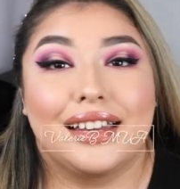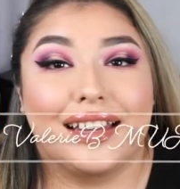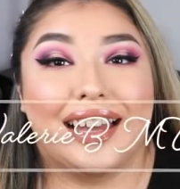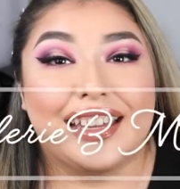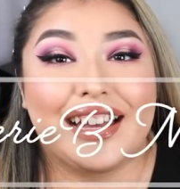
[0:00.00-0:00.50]

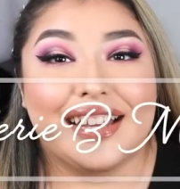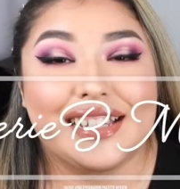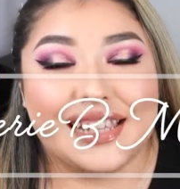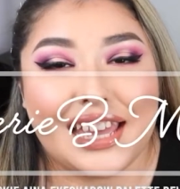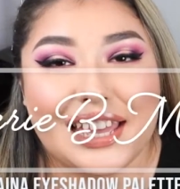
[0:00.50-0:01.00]
Hi
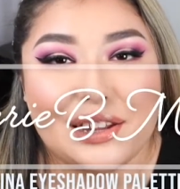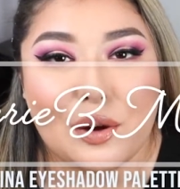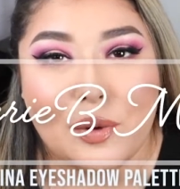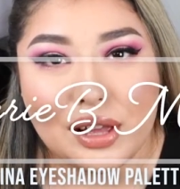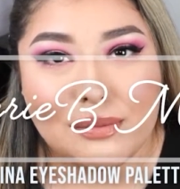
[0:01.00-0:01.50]
guys,
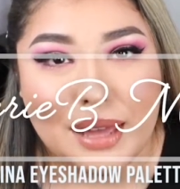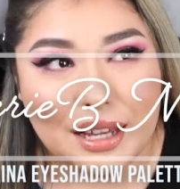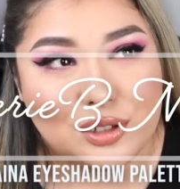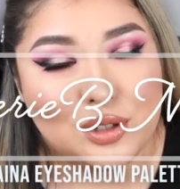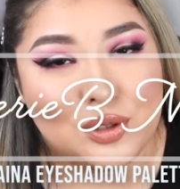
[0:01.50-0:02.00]
and welcome back
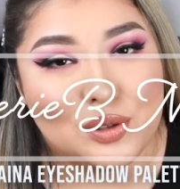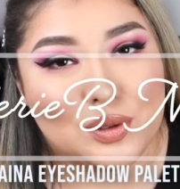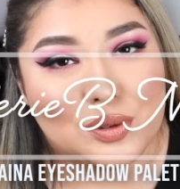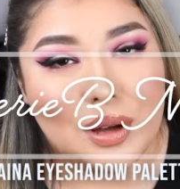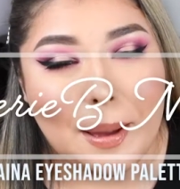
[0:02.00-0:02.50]

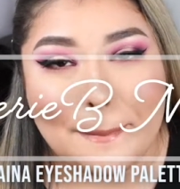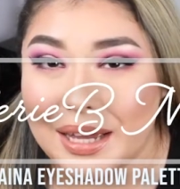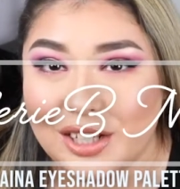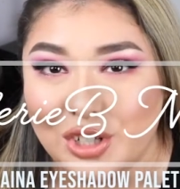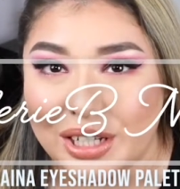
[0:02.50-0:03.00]
to
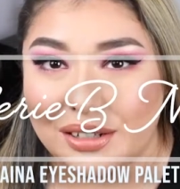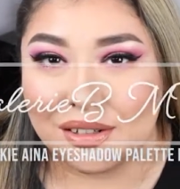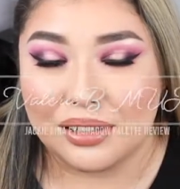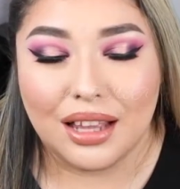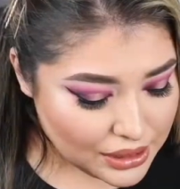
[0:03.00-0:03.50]
my
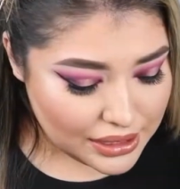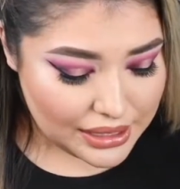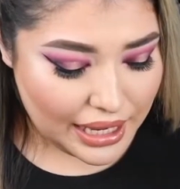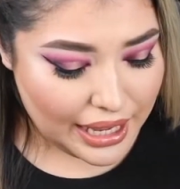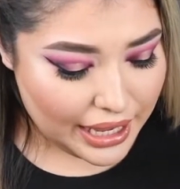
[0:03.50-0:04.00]
channel.
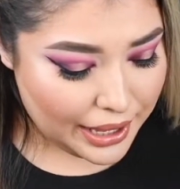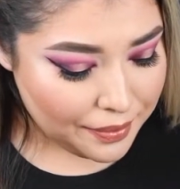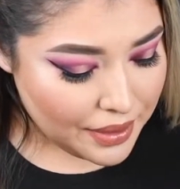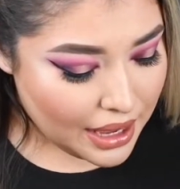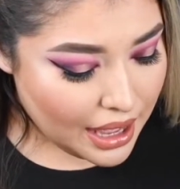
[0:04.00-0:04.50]
Today
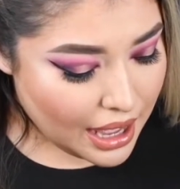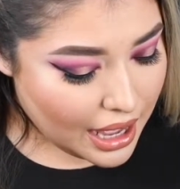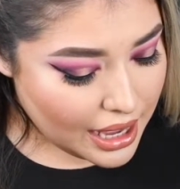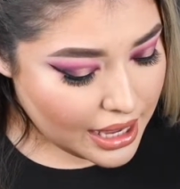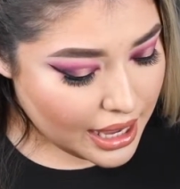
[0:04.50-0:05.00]

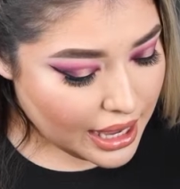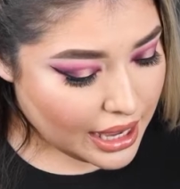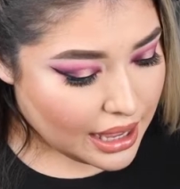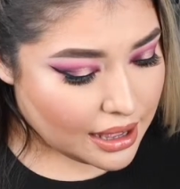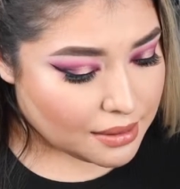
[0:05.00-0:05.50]
I
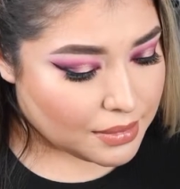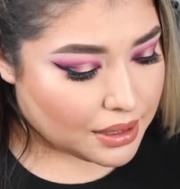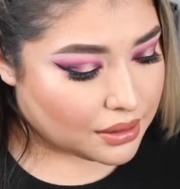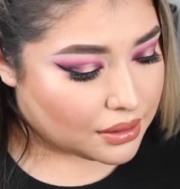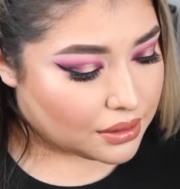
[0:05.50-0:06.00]
am
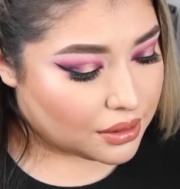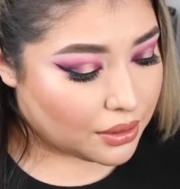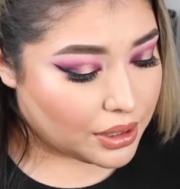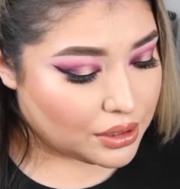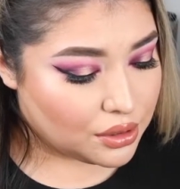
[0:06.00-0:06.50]

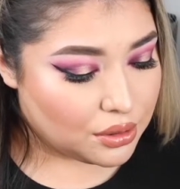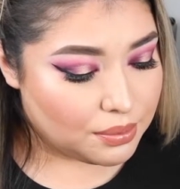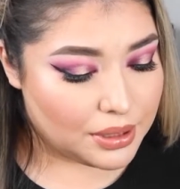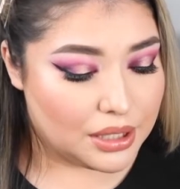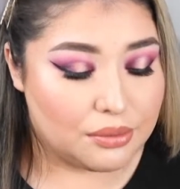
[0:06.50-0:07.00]
going to
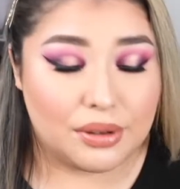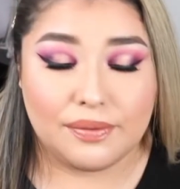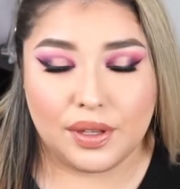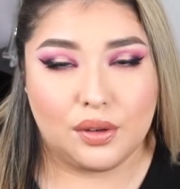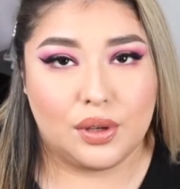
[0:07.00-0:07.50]
be
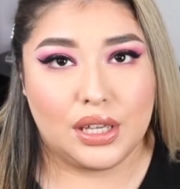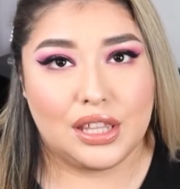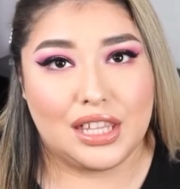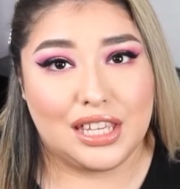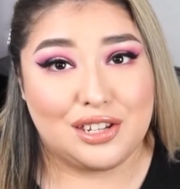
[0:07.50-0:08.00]
reviewing
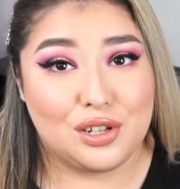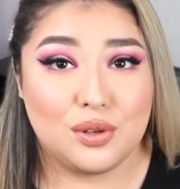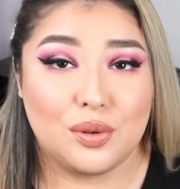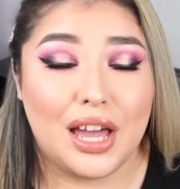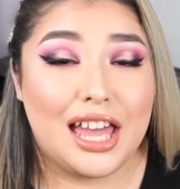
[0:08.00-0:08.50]
the new